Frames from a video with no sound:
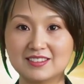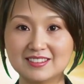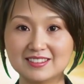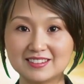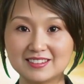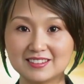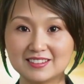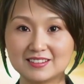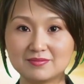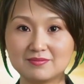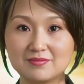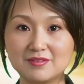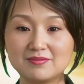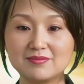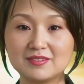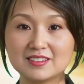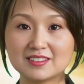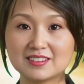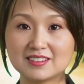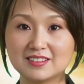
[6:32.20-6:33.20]
News
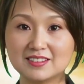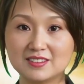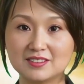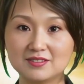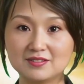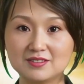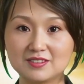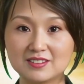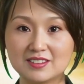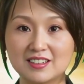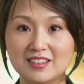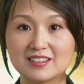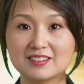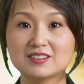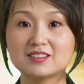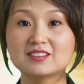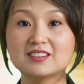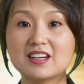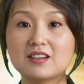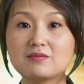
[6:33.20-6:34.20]
Report 6.
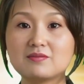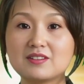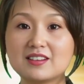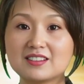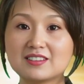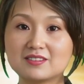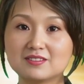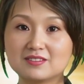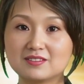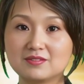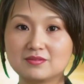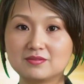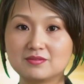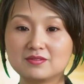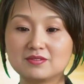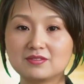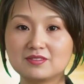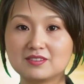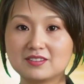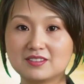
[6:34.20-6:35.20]
The
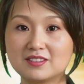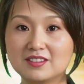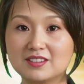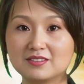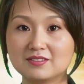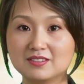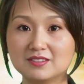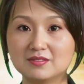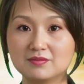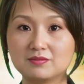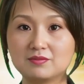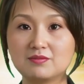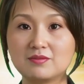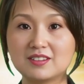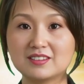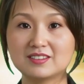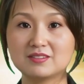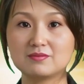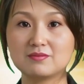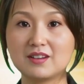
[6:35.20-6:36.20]
U.S. State
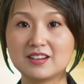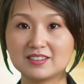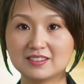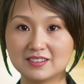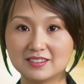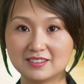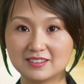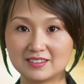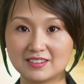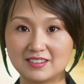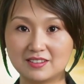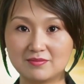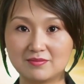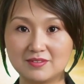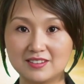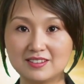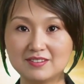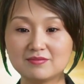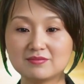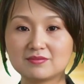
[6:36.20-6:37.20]
Department announced on
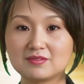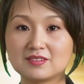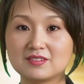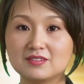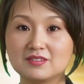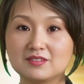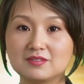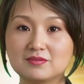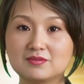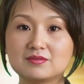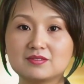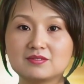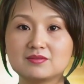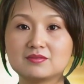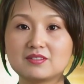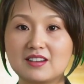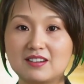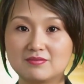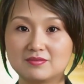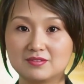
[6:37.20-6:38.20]
April 22
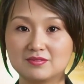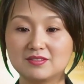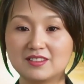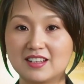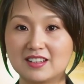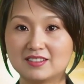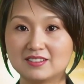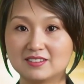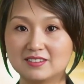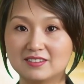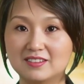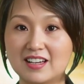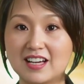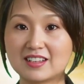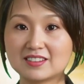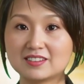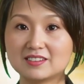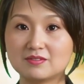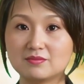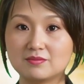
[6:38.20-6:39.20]
that U.S. and
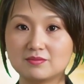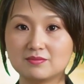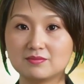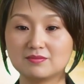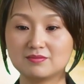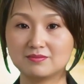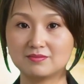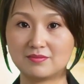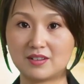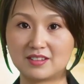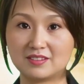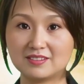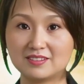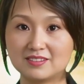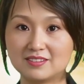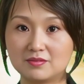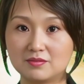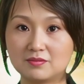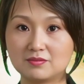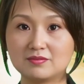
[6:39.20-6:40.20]
South Korean
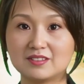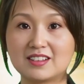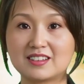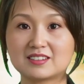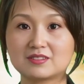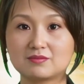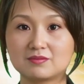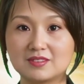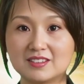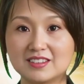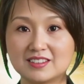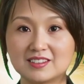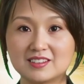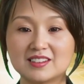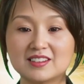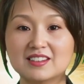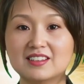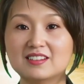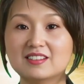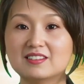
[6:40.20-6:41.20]
officials will hold talks in
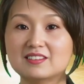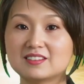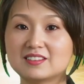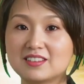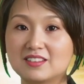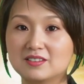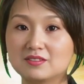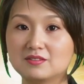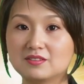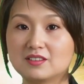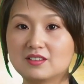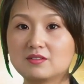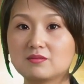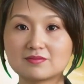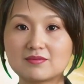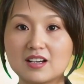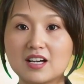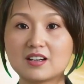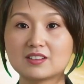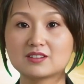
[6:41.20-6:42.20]
Honolulu,
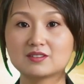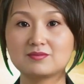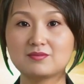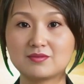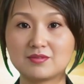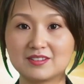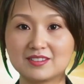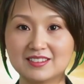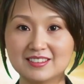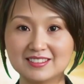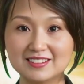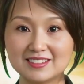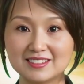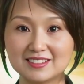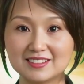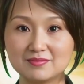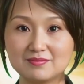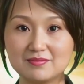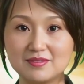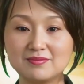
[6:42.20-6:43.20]
Hawaii, from
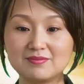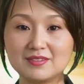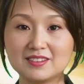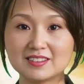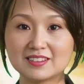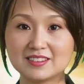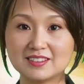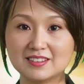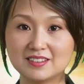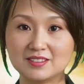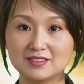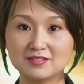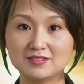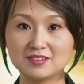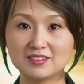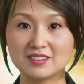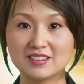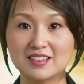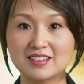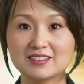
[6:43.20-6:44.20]
April 23 to
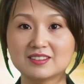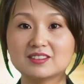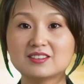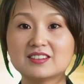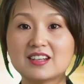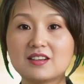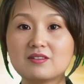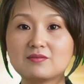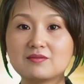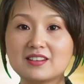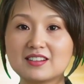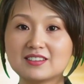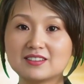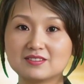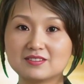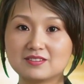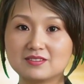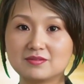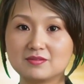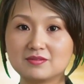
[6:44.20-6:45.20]
25 to
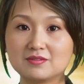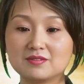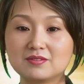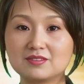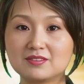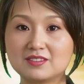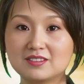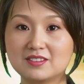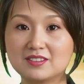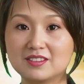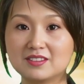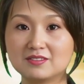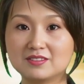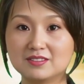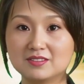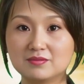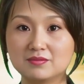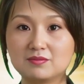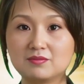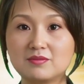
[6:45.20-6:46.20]
advance the
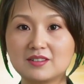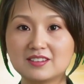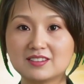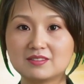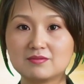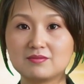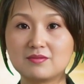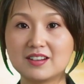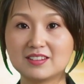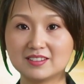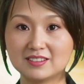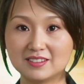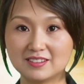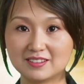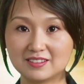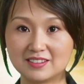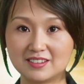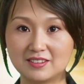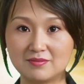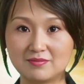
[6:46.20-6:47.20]
negotiation of the sharing of the
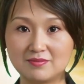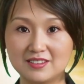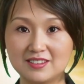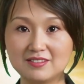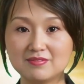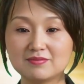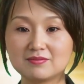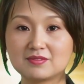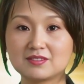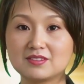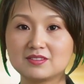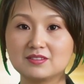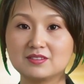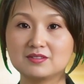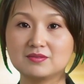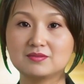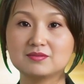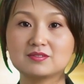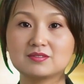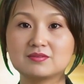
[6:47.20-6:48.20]
costs of U.S.
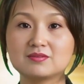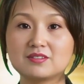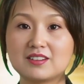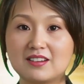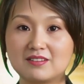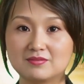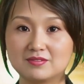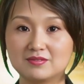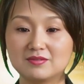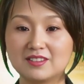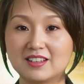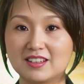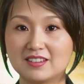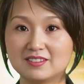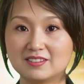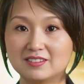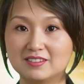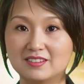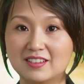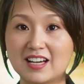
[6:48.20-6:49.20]
troops stationed in
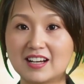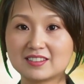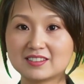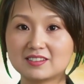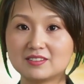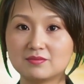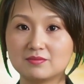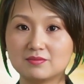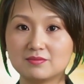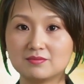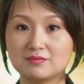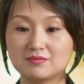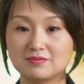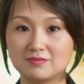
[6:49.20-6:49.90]
South Korea.